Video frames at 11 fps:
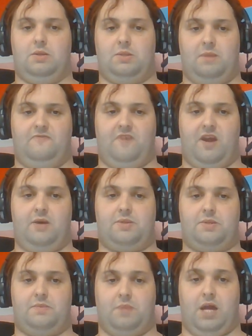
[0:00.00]
Some
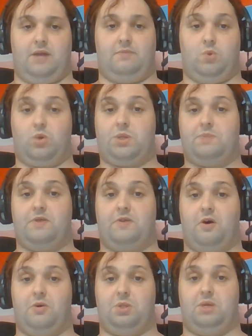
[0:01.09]
faiths, like Norse
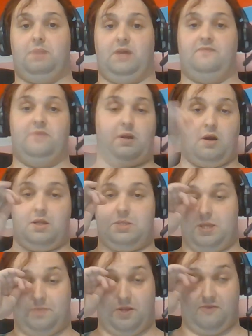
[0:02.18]
mythology, believe in the
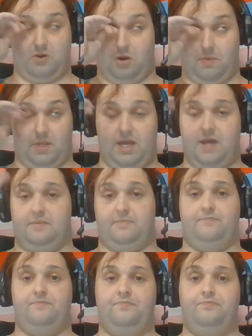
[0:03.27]
concept of an
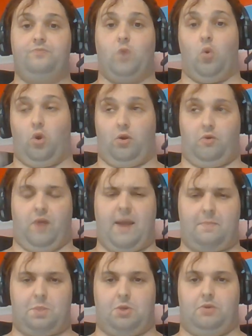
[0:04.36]
Armageddon, or a
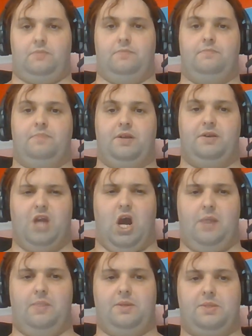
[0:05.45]
rapture, but
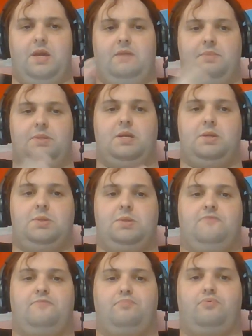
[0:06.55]
not in the same sense
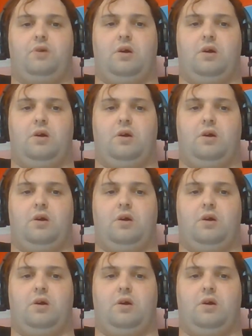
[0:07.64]
of